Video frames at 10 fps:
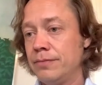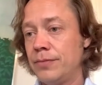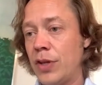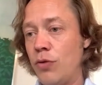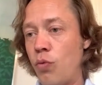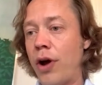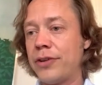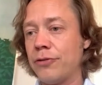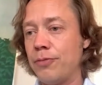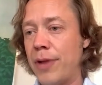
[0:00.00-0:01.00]
you
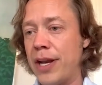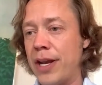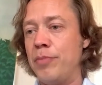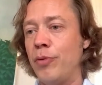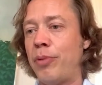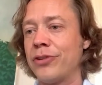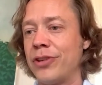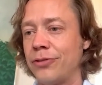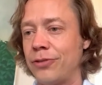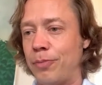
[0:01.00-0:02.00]
want as many people
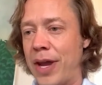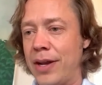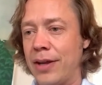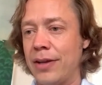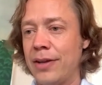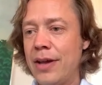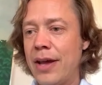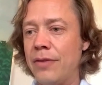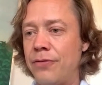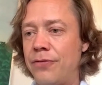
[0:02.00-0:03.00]
participating
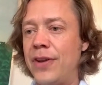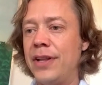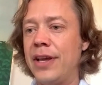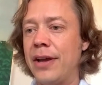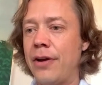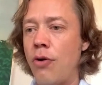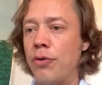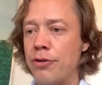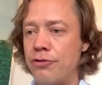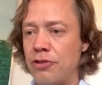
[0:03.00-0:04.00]
and feeling
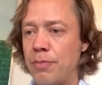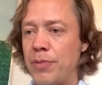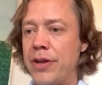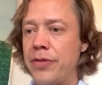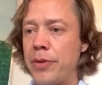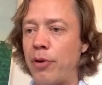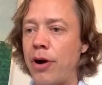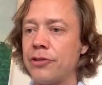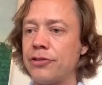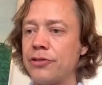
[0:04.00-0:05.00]
ownership in the
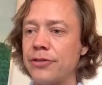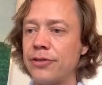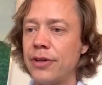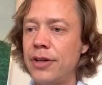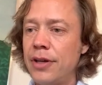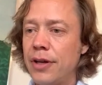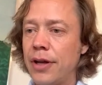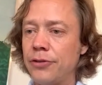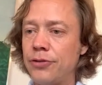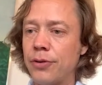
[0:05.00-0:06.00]
process.
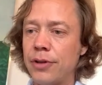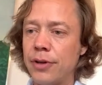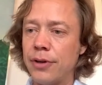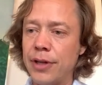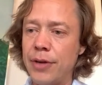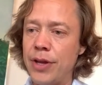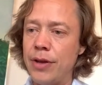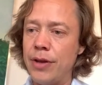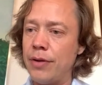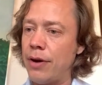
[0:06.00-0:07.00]
And so clearly
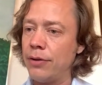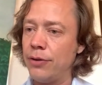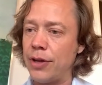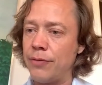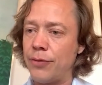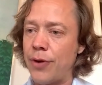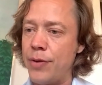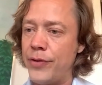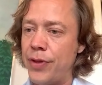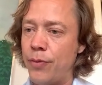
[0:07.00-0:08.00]
we are looking for
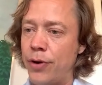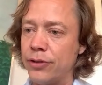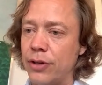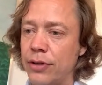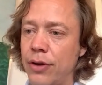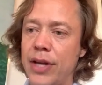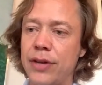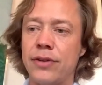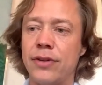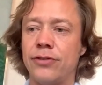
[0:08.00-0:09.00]
anyone that wants to donate
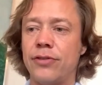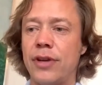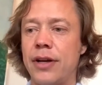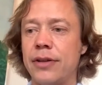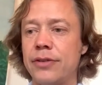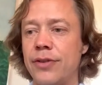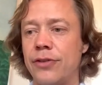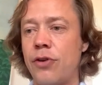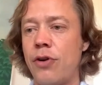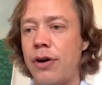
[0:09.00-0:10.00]
to this
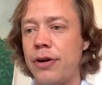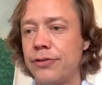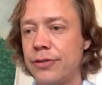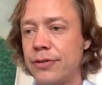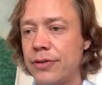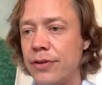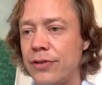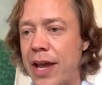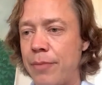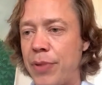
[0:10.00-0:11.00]
cause, to this
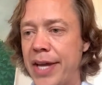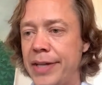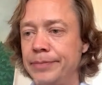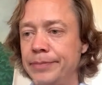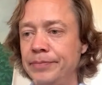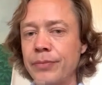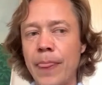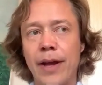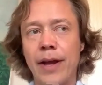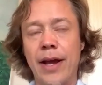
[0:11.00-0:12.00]
campaign.
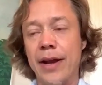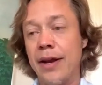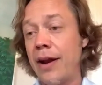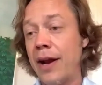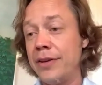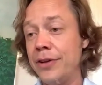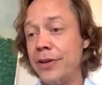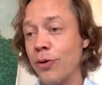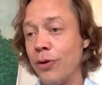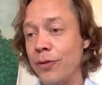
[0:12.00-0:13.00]
And in an ideal
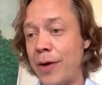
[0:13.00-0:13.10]
world, that